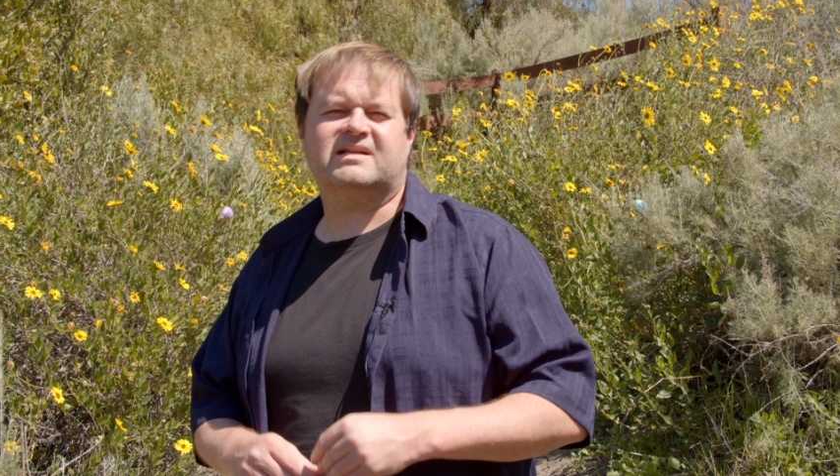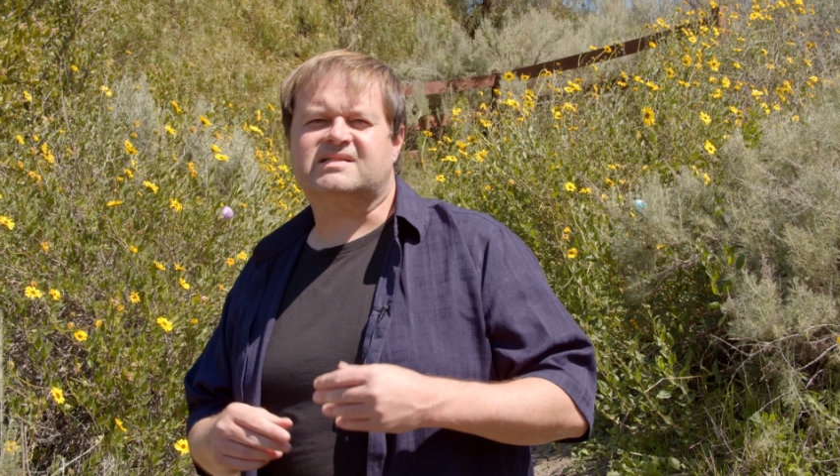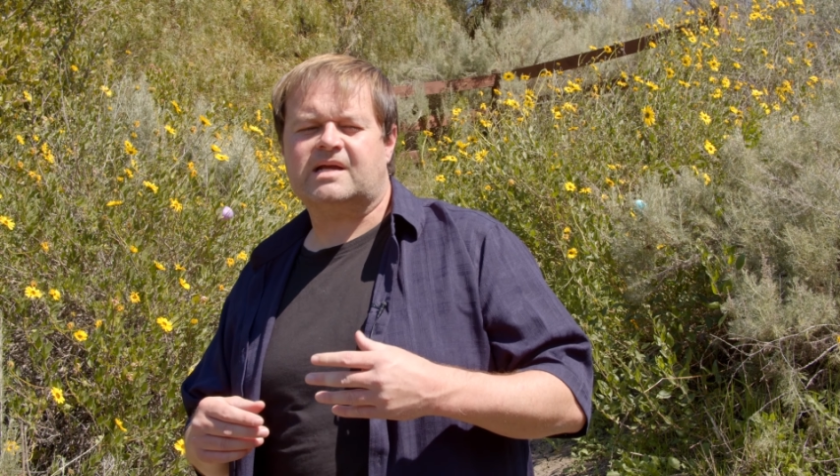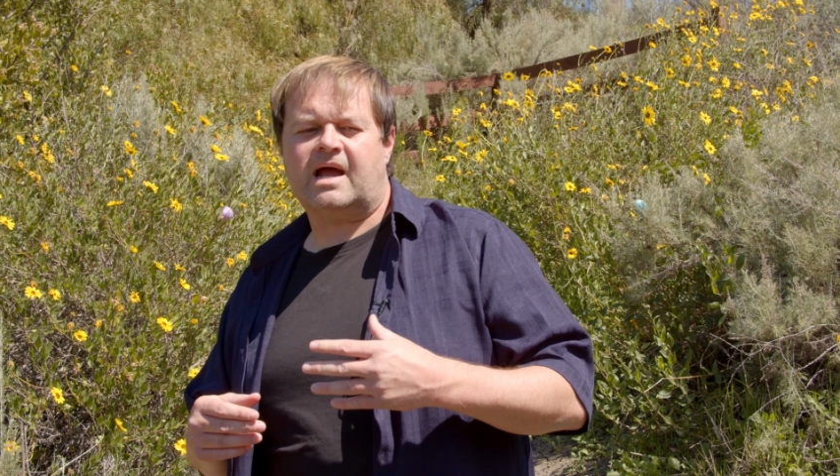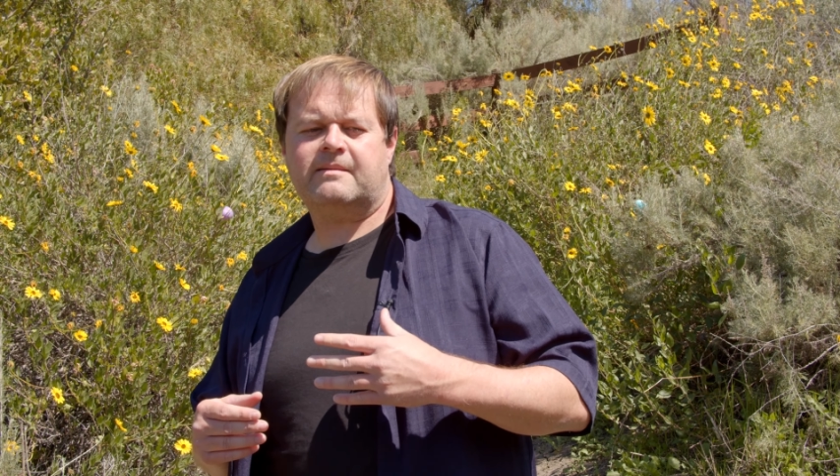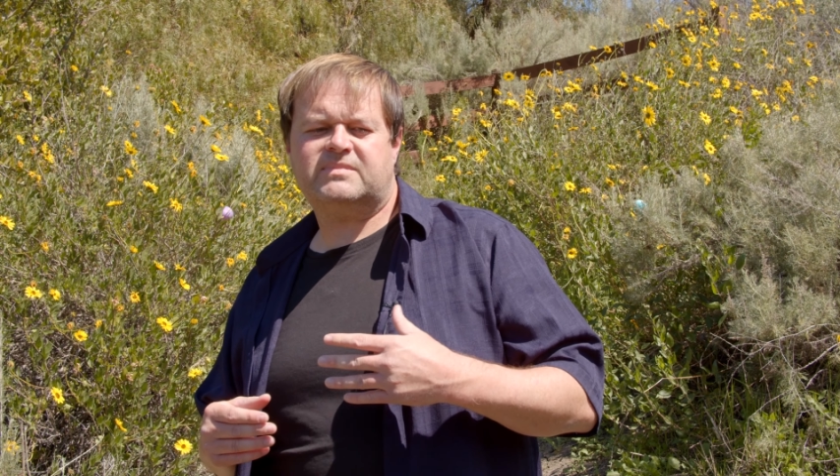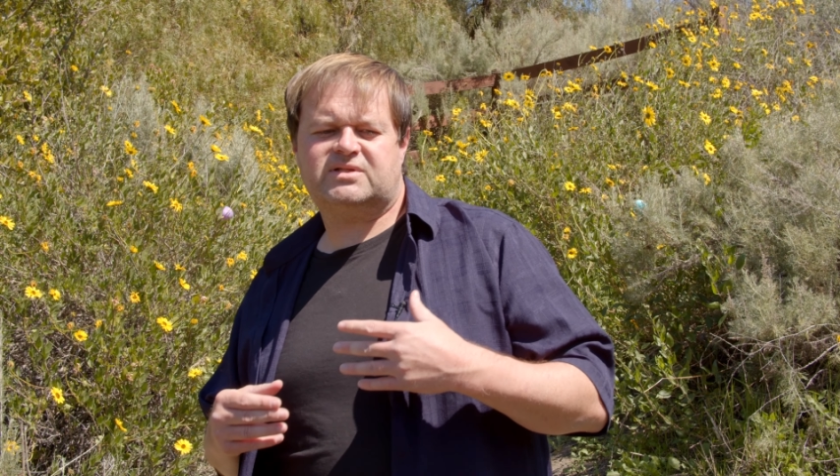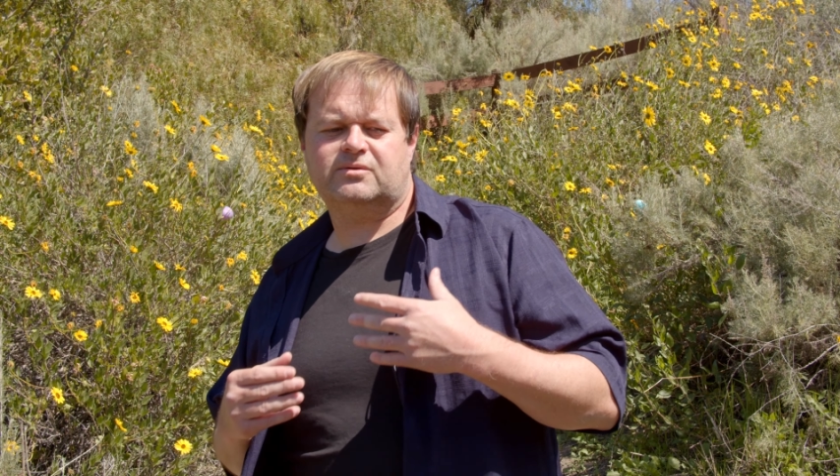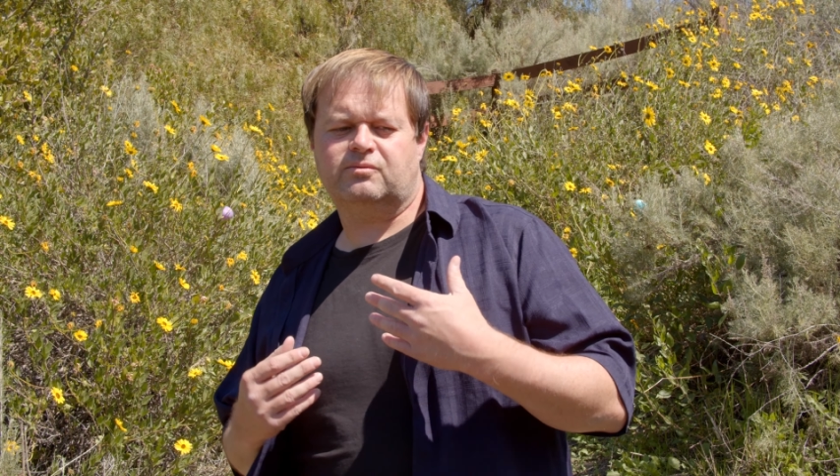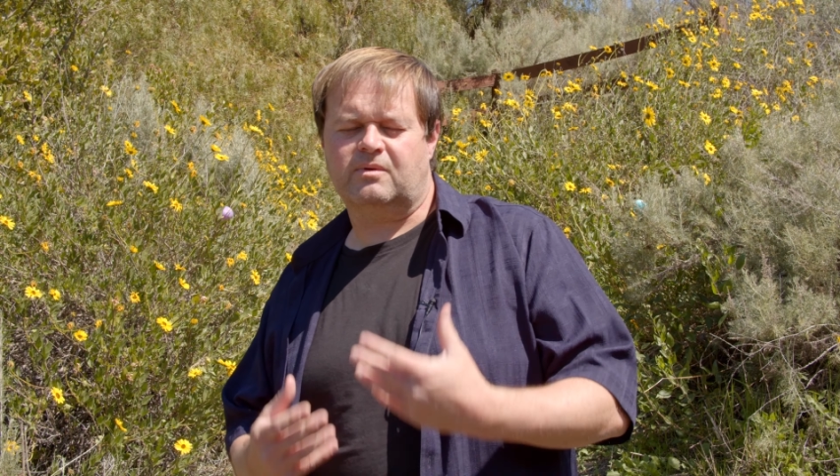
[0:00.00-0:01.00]
it's time
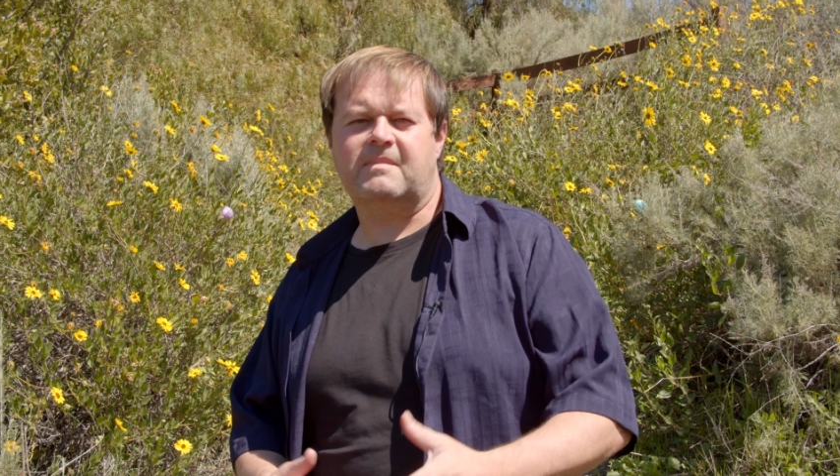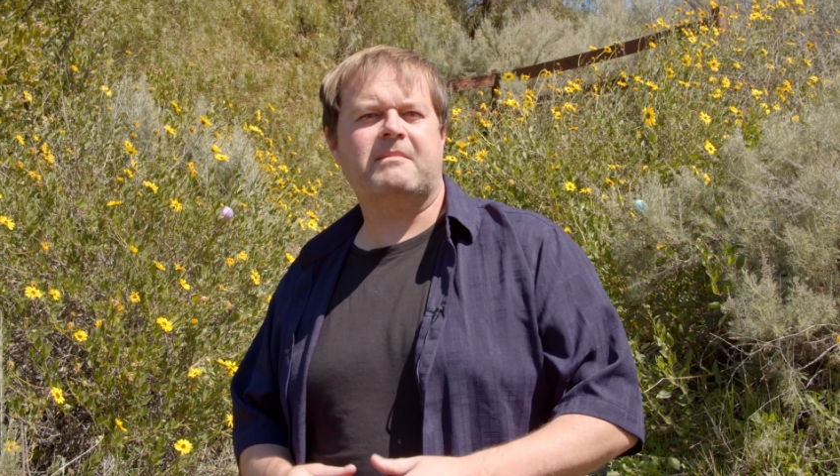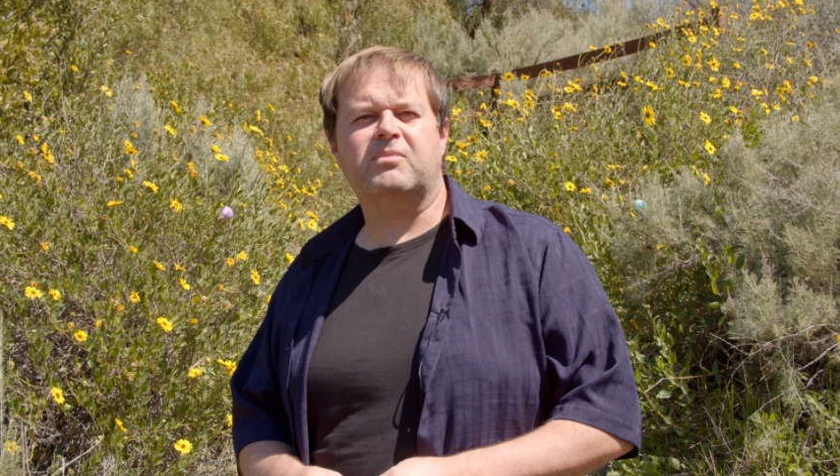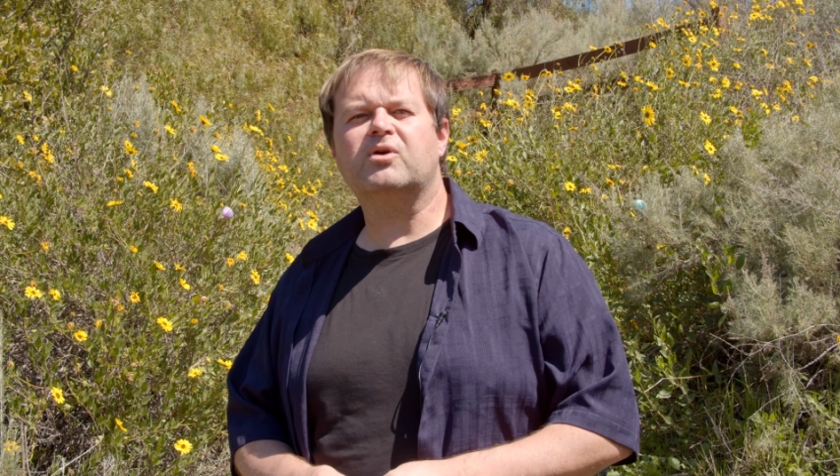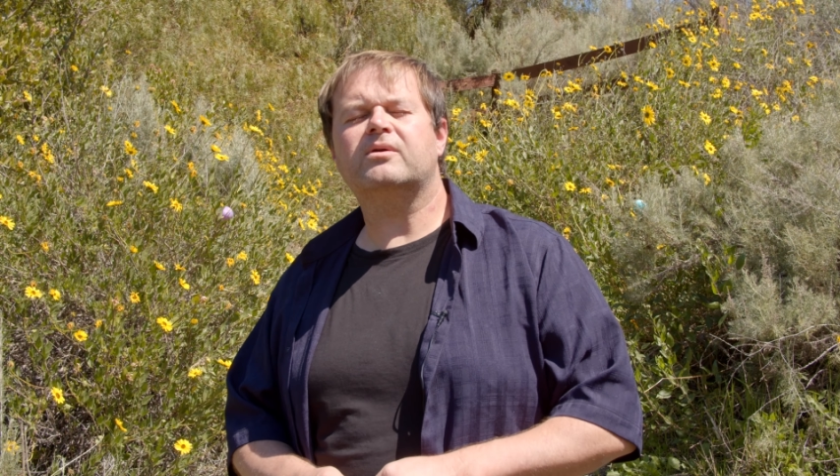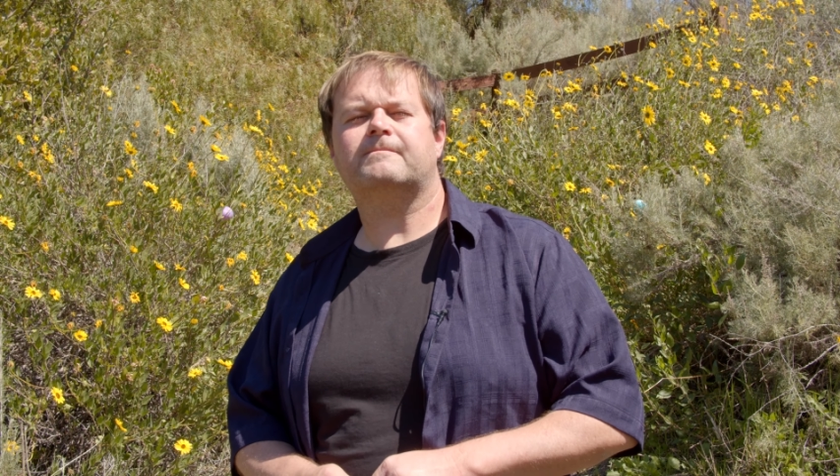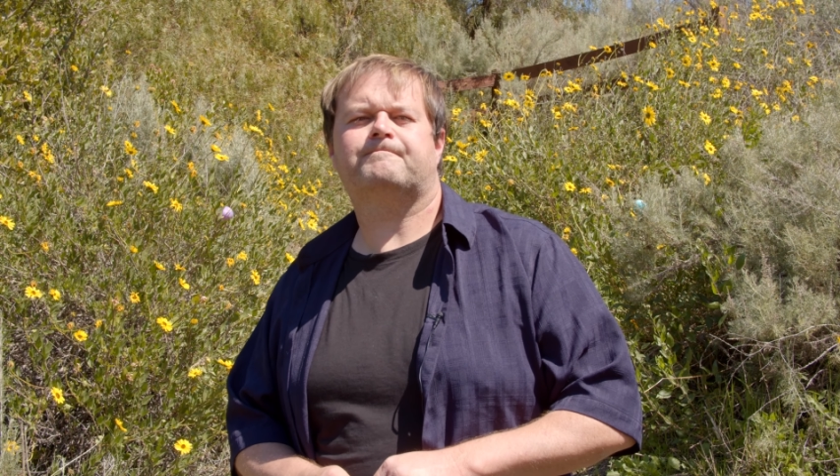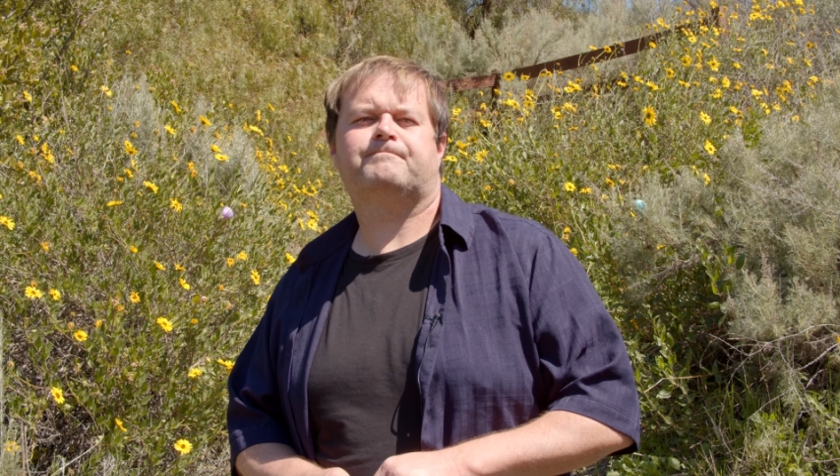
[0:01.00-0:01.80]
to remember